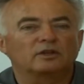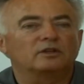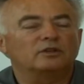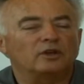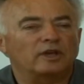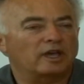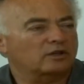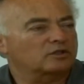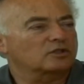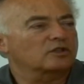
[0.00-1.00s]
the
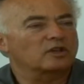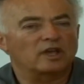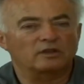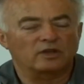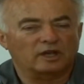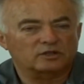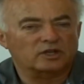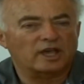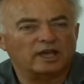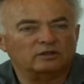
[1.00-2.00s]
x and the x
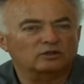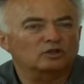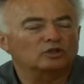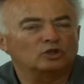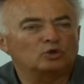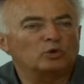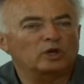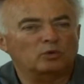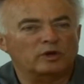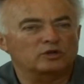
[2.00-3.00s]
hat, the two
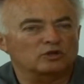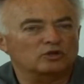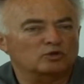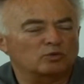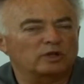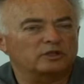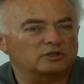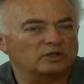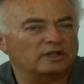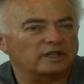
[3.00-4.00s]
equations, one
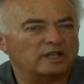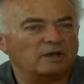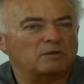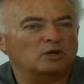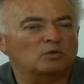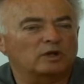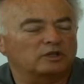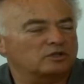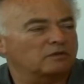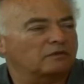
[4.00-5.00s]
is the dynamic, one
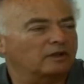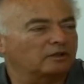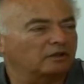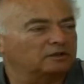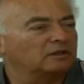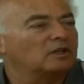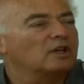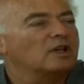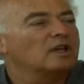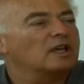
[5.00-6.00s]
is the filter,
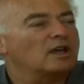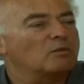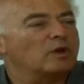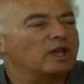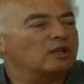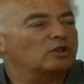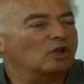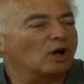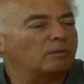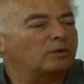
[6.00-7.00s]
and we end
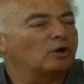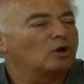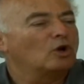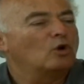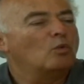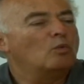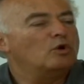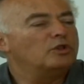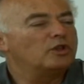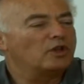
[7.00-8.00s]
up
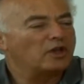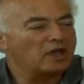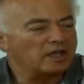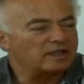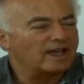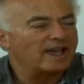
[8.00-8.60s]
with a